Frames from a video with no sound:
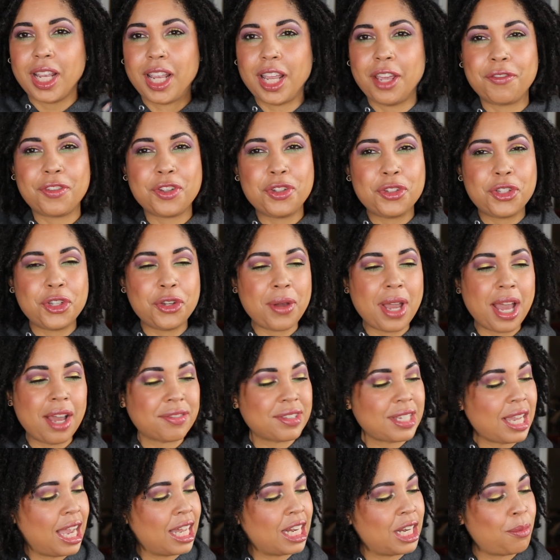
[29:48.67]
If you do
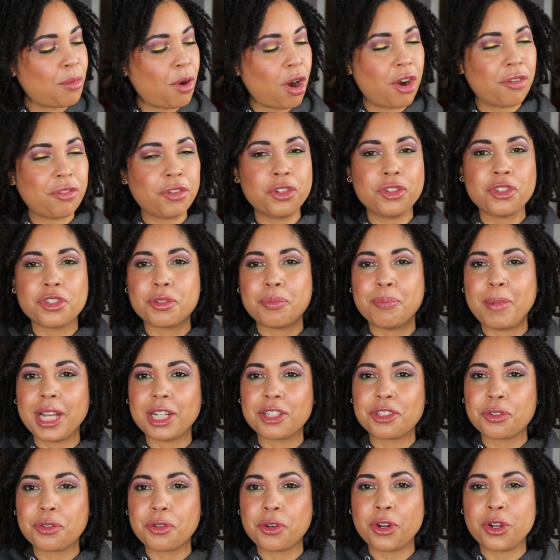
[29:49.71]
have Tiny Marvels, make
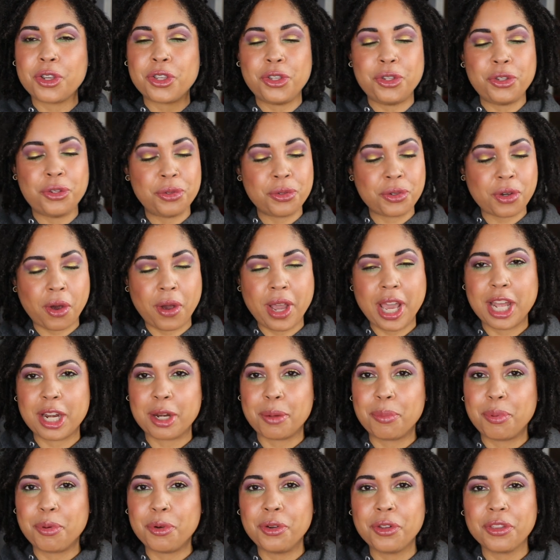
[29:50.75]
sure you go ahead
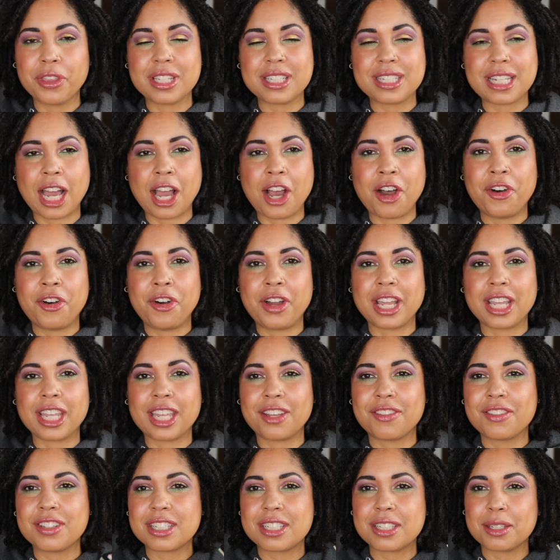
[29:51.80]
and pull this out and
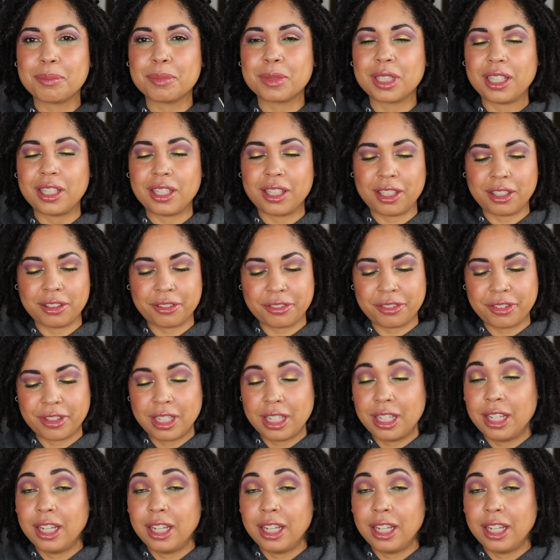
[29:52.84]
give it some love.